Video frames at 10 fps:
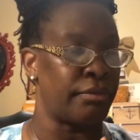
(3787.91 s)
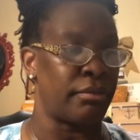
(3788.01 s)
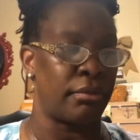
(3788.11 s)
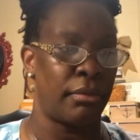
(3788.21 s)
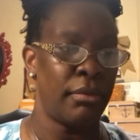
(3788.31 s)

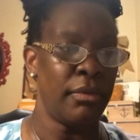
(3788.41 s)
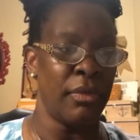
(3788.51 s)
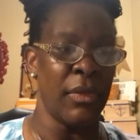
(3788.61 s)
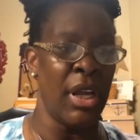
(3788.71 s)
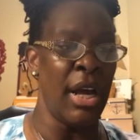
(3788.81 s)
Uh,
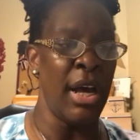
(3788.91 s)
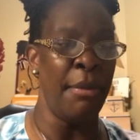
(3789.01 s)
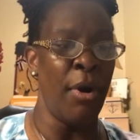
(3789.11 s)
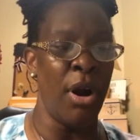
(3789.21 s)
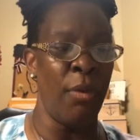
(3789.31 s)
normal
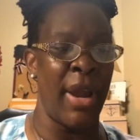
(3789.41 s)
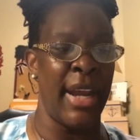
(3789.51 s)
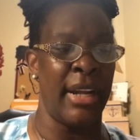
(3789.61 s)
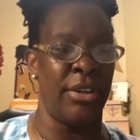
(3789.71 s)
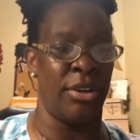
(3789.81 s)

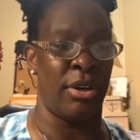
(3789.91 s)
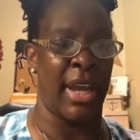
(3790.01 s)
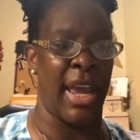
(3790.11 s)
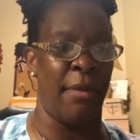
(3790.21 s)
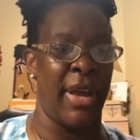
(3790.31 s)

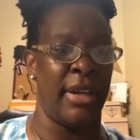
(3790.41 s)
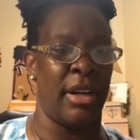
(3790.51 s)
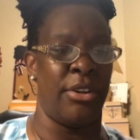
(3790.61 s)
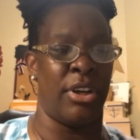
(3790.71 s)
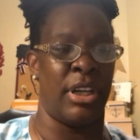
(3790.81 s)

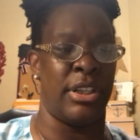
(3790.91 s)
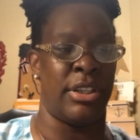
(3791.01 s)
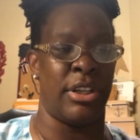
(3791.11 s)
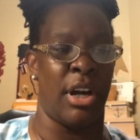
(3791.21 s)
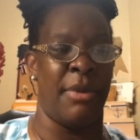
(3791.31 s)
um, heart
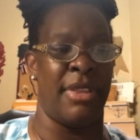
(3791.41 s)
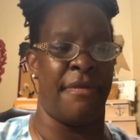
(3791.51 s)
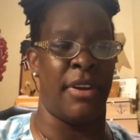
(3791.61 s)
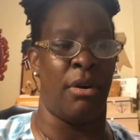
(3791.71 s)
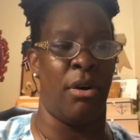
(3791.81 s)
rate you're
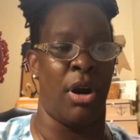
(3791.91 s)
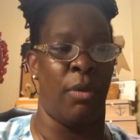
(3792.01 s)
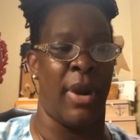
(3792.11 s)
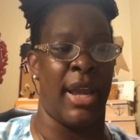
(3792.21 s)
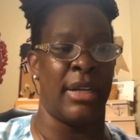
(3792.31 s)
okay with
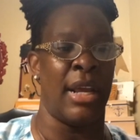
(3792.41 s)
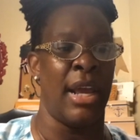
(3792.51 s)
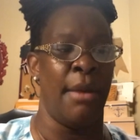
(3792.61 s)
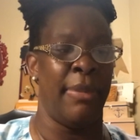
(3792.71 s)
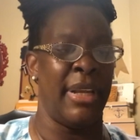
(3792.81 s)
and you're going to
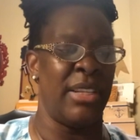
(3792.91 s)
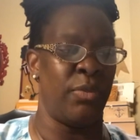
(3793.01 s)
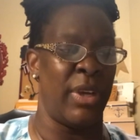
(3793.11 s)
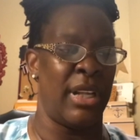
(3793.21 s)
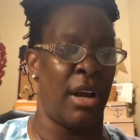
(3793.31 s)
determine the
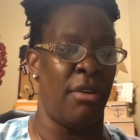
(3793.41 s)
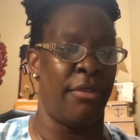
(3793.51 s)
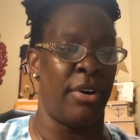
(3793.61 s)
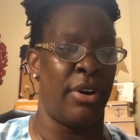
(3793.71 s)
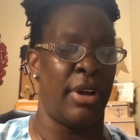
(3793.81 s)
fetal heart
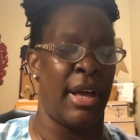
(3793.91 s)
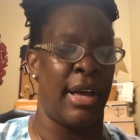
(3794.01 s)
rate.